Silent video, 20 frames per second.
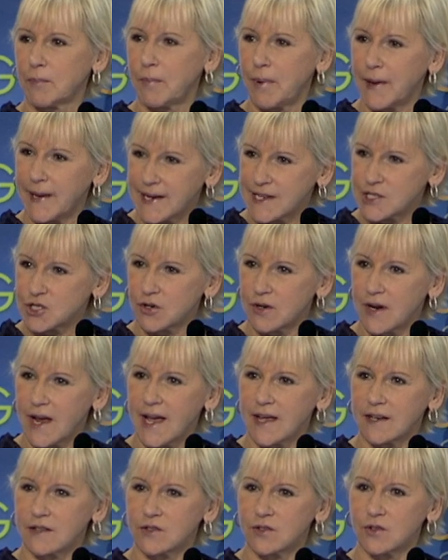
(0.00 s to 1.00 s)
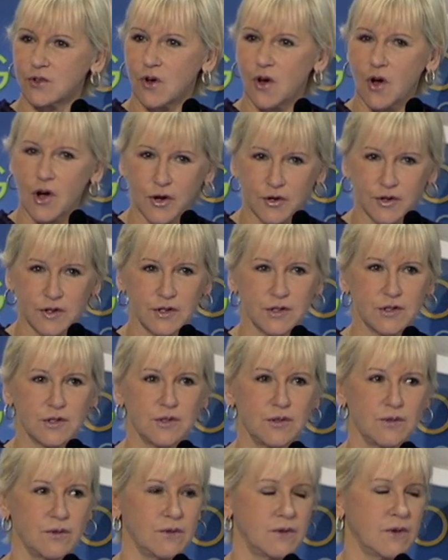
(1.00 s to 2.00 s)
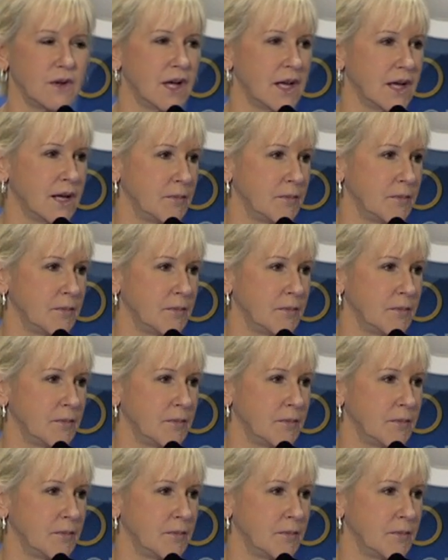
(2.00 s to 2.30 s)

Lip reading: pleasure and an honor to